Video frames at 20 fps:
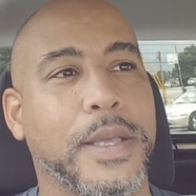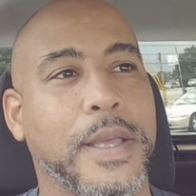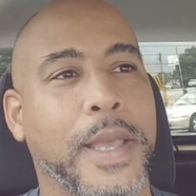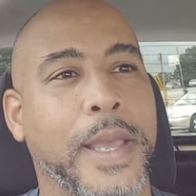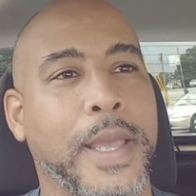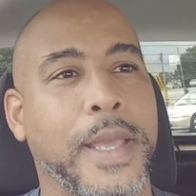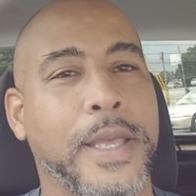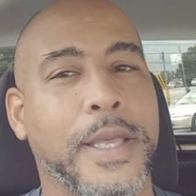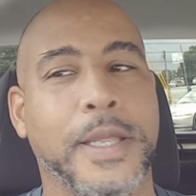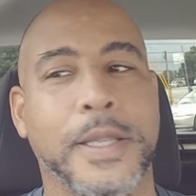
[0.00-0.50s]

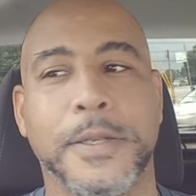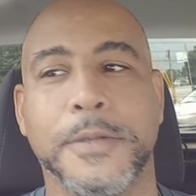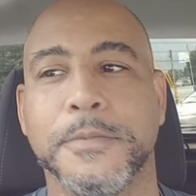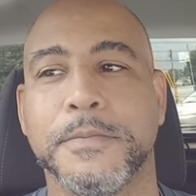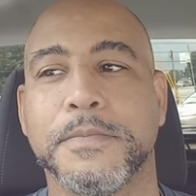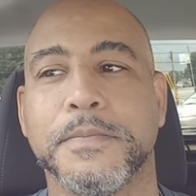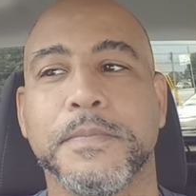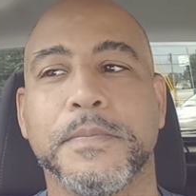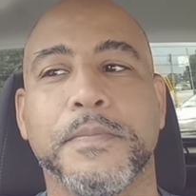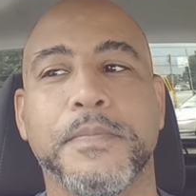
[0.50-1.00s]
And
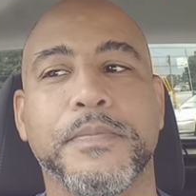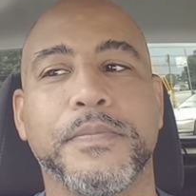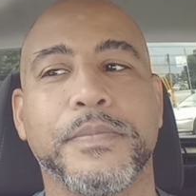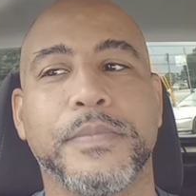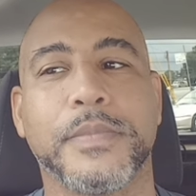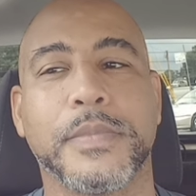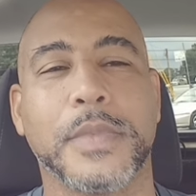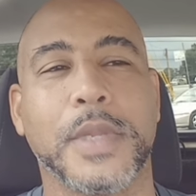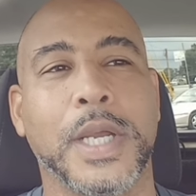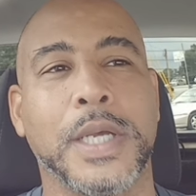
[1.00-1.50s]

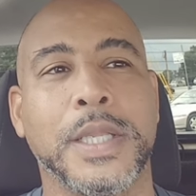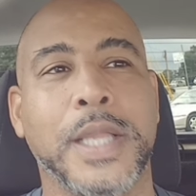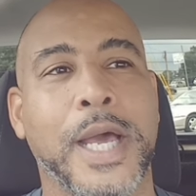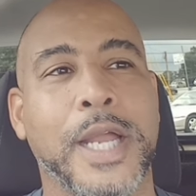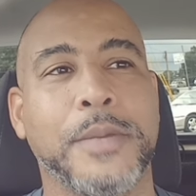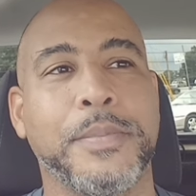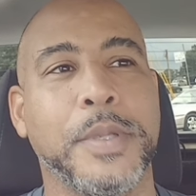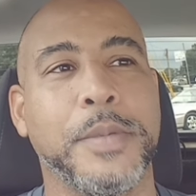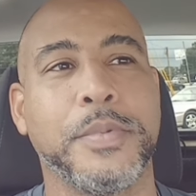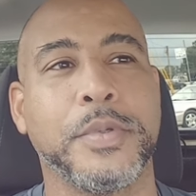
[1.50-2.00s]
a
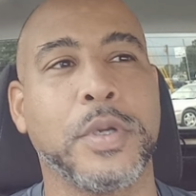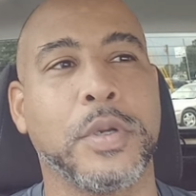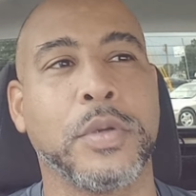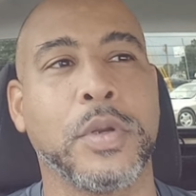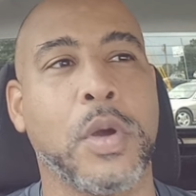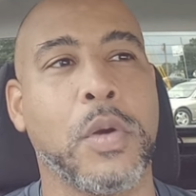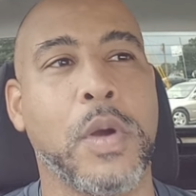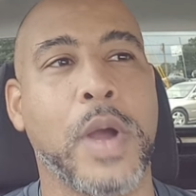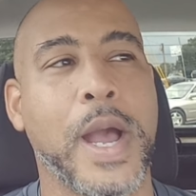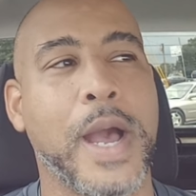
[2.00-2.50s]
lot of people don't
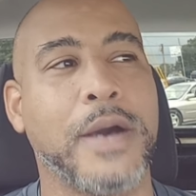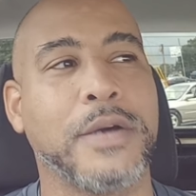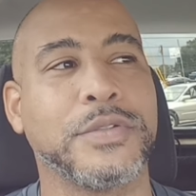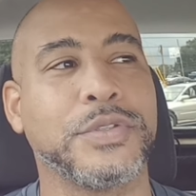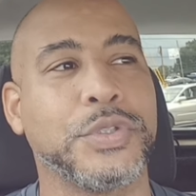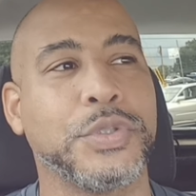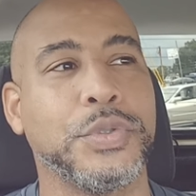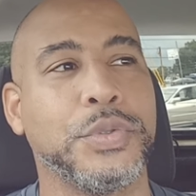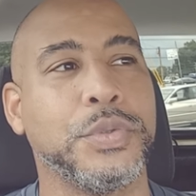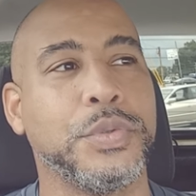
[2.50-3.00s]
know how
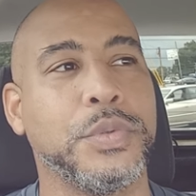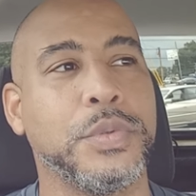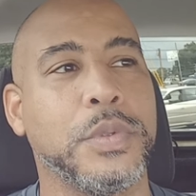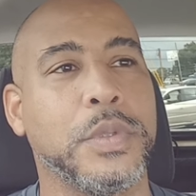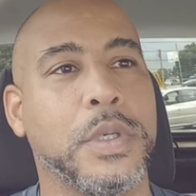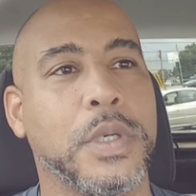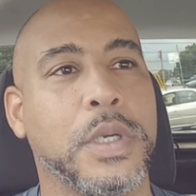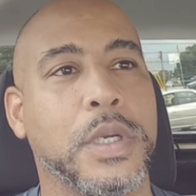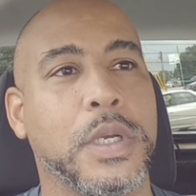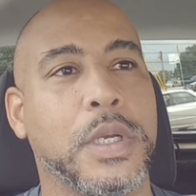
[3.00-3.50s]
to
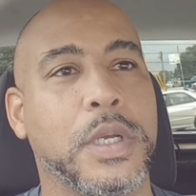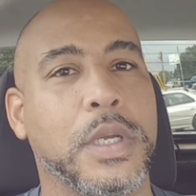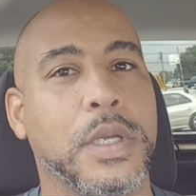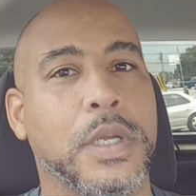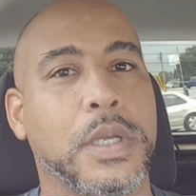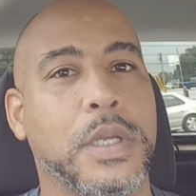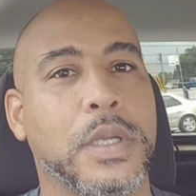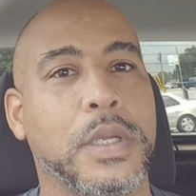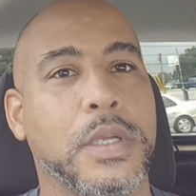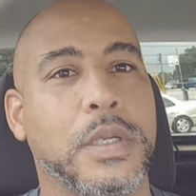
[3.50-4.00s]

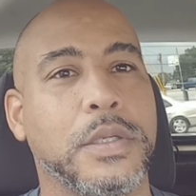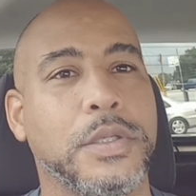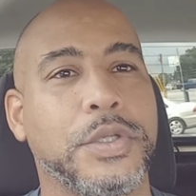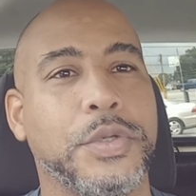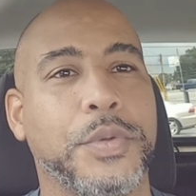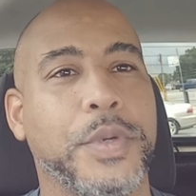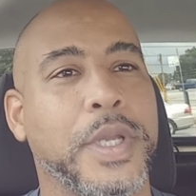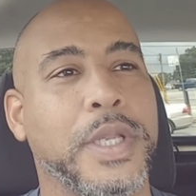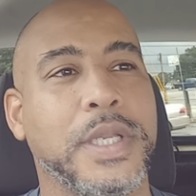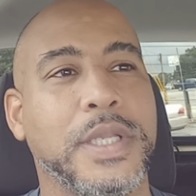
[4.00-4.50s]

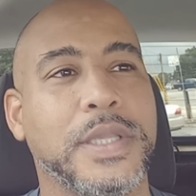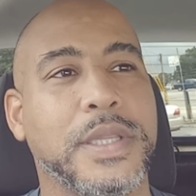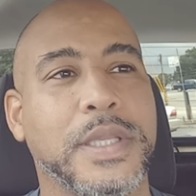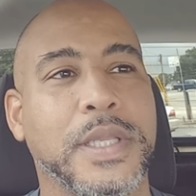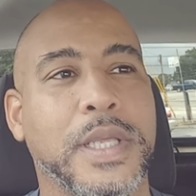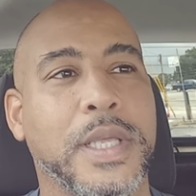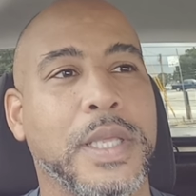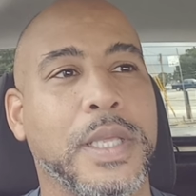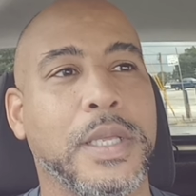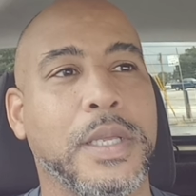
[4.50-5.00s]
do
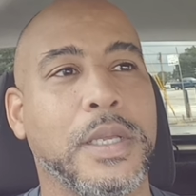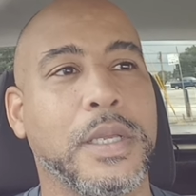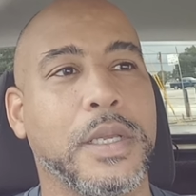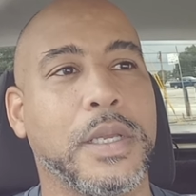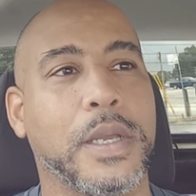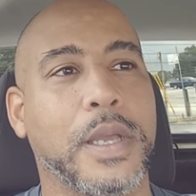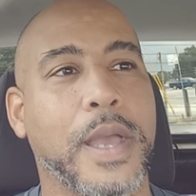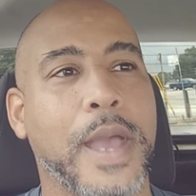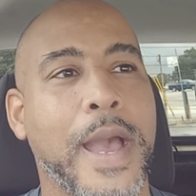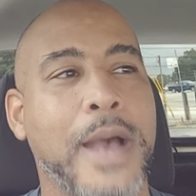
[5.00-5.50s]

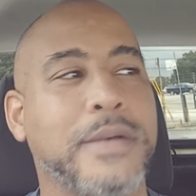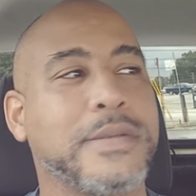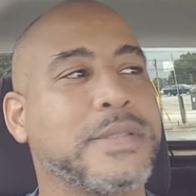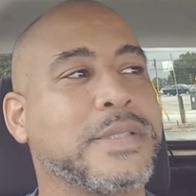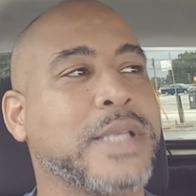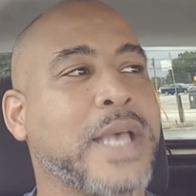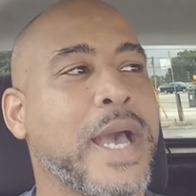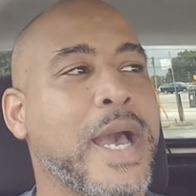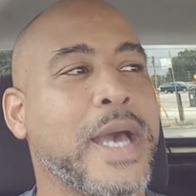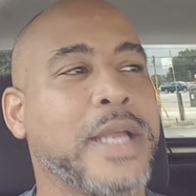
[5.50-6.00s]
anything
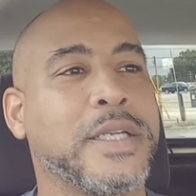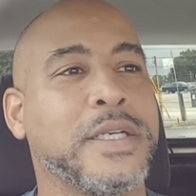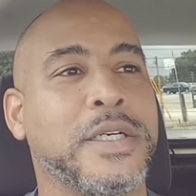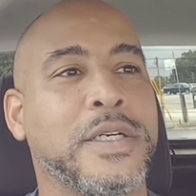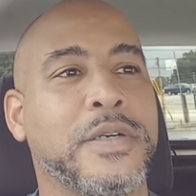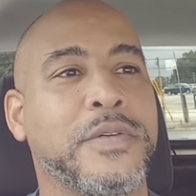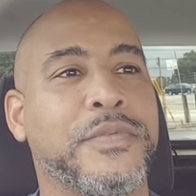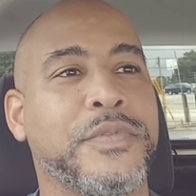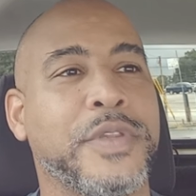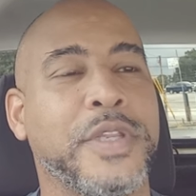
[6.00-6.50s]
outside
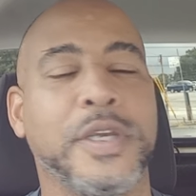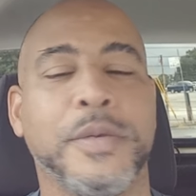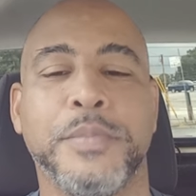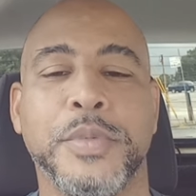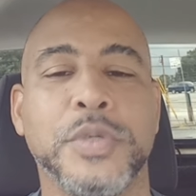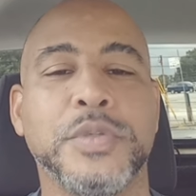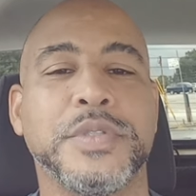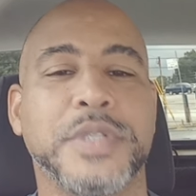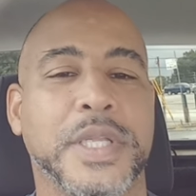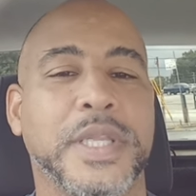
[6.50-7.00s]
of the
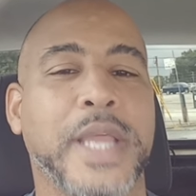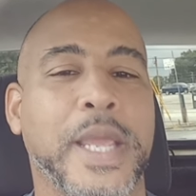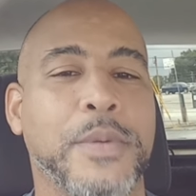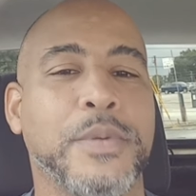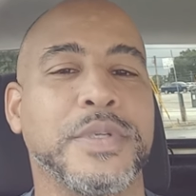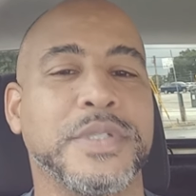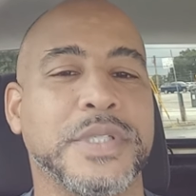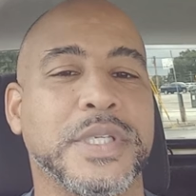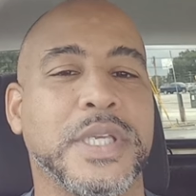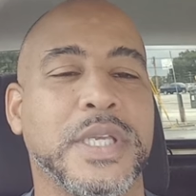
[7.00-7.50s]
abuse that they
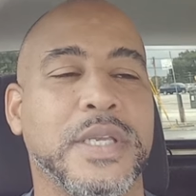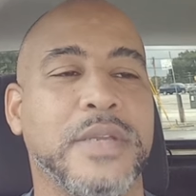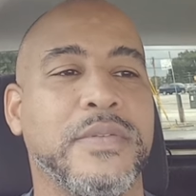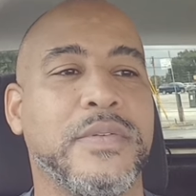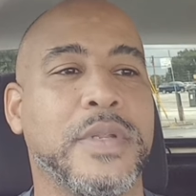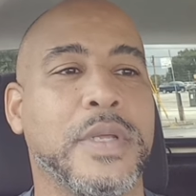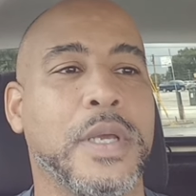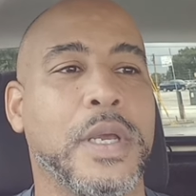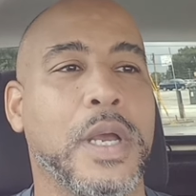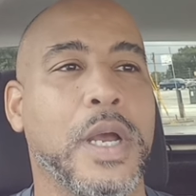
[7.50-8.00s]

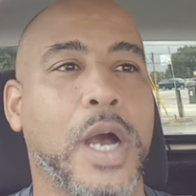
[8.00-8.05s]
received.